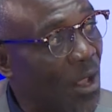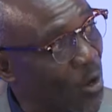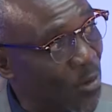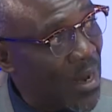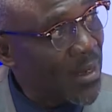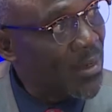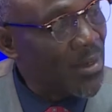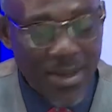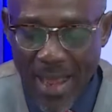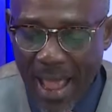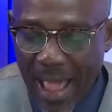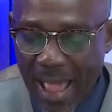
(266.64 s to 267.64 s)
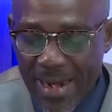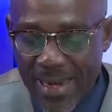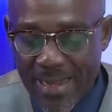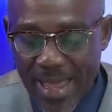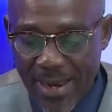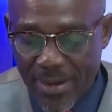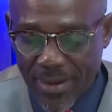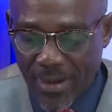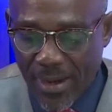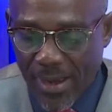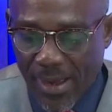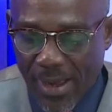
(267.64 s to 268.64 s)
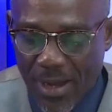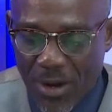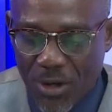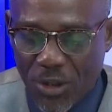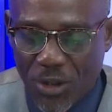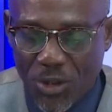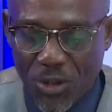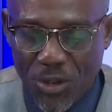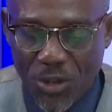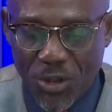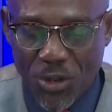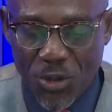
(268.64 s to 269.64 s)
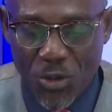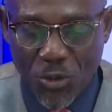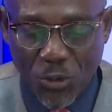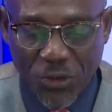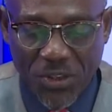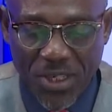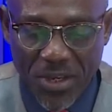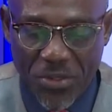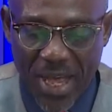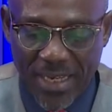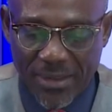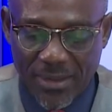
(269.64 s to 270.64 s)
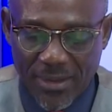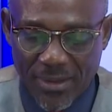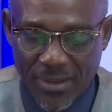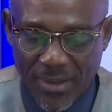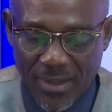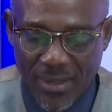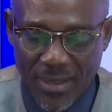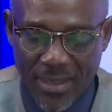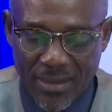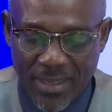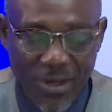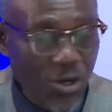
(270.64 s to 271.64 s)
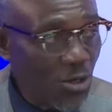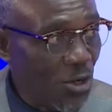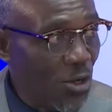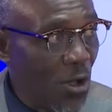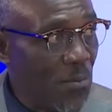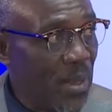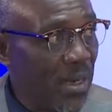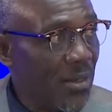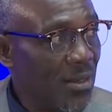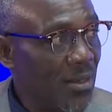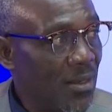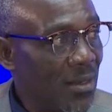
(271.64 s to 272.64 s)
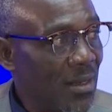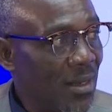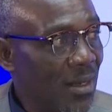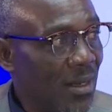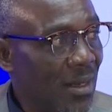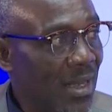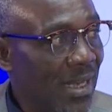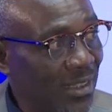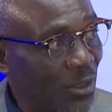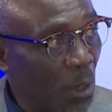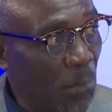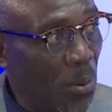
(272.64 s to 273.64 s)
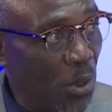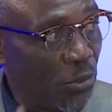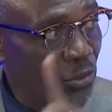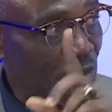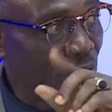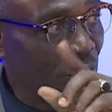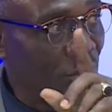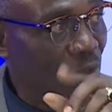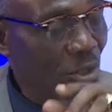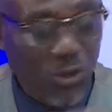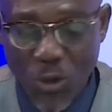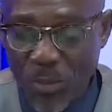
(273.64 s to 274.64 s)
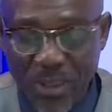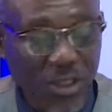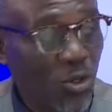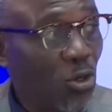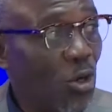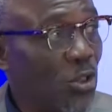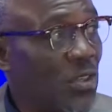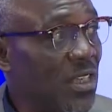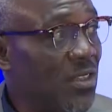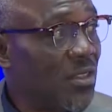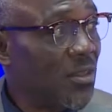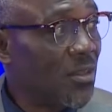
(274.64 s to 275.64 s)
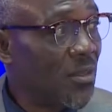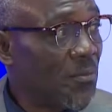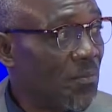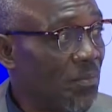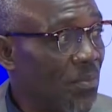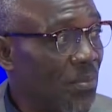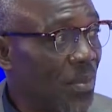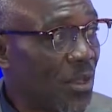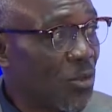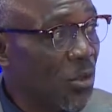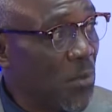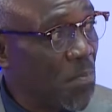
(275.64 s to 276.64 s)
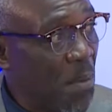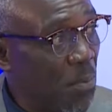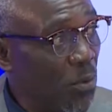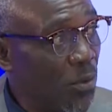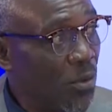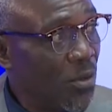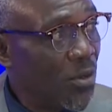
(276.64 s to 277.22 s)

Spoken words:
All right? And again, you could see that the local government is supposed to be the closest to the people.